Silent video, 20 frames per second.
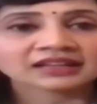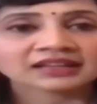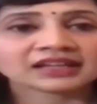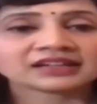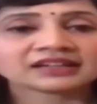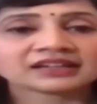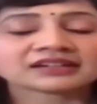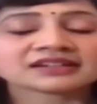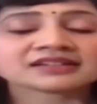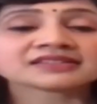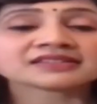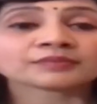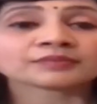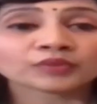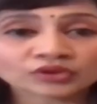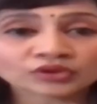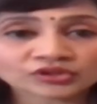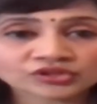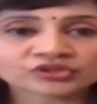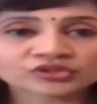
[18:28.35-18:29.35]
then it is
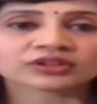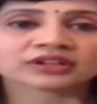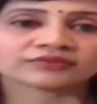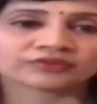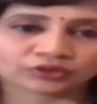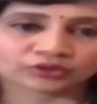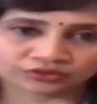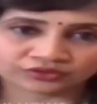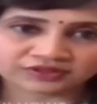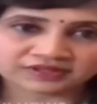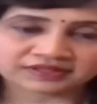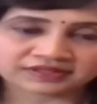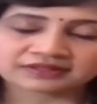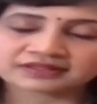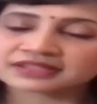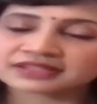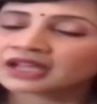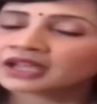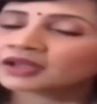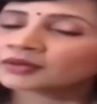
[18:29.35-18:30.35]
supposed to give good
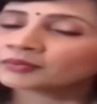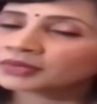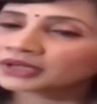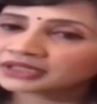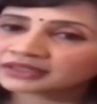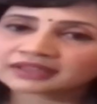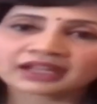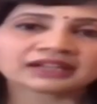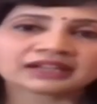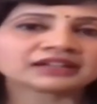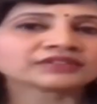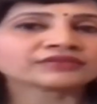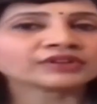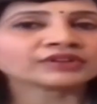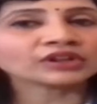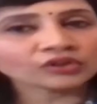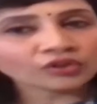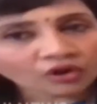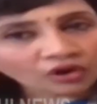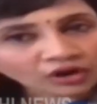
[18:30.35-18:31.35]
results, but then it
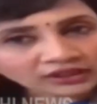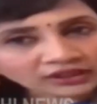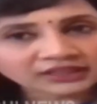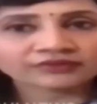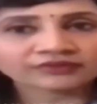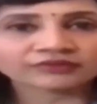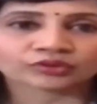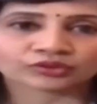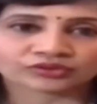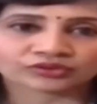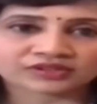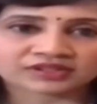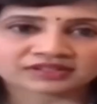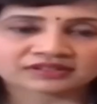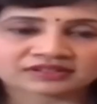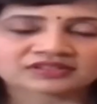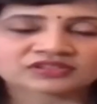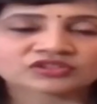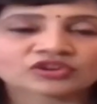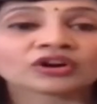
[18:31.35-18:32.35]
will not give good results.